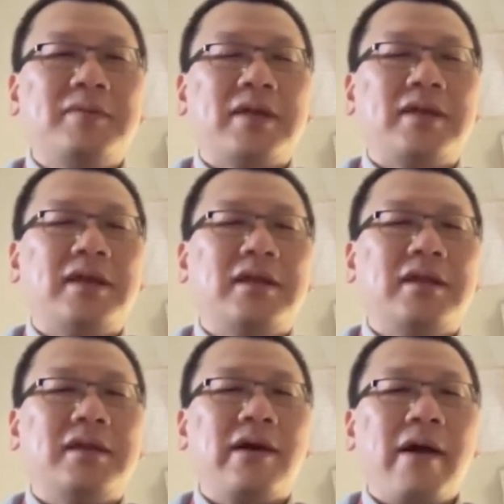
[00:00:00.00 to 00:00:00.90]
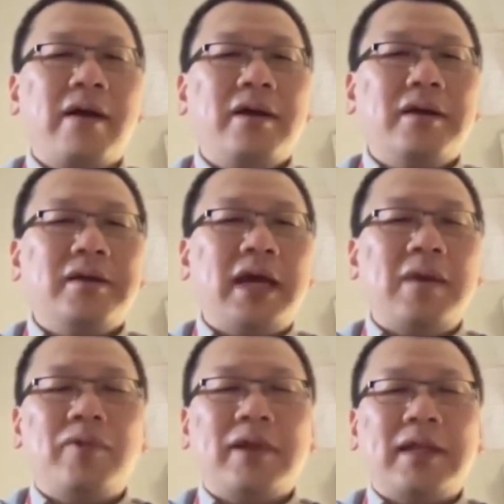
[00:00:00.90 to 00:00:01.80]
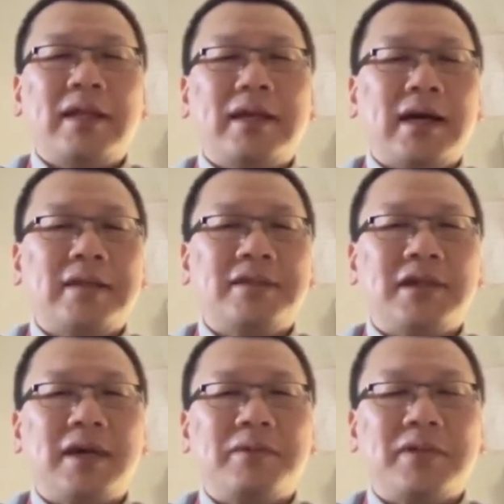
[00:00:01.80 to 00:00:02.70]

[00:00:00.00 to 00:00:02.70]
I think the gameplay and the concept